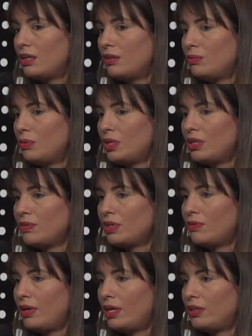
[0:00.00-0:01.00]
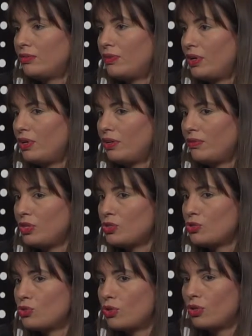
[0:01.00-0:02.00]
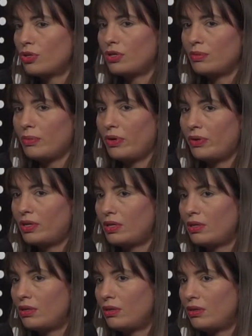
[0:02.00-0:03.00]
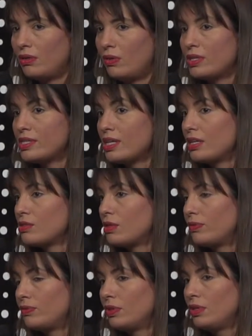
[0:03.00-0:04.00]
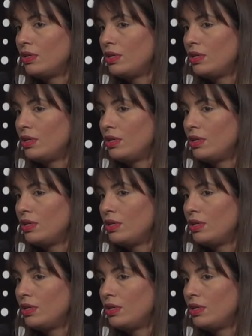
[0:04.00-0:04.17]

We have acquired very strong American OSI soft,